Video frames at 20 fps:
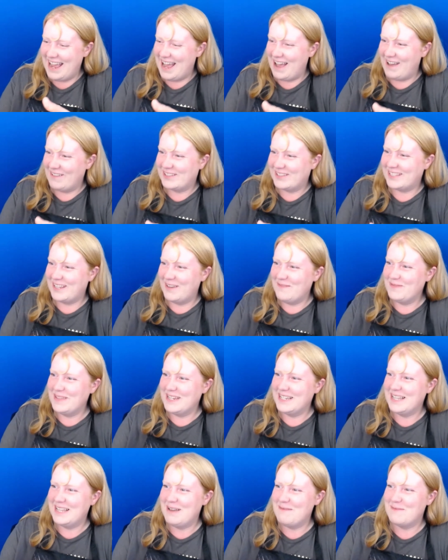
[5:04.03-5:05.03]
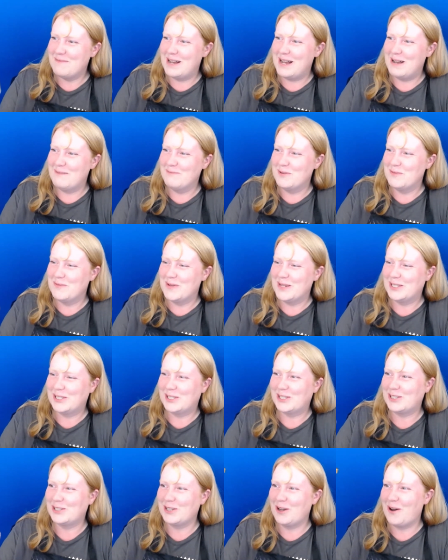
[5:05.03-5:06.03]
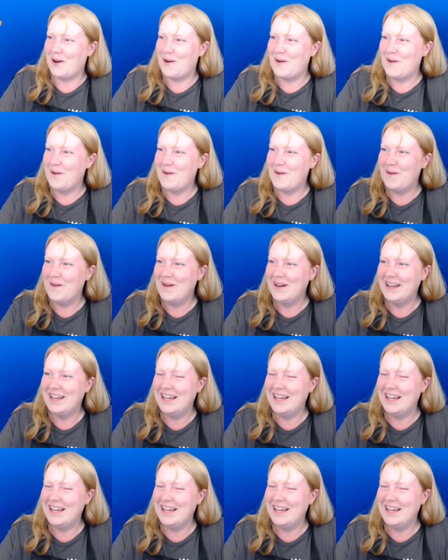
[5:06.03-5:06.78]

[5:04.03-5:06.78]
have something that mom will be so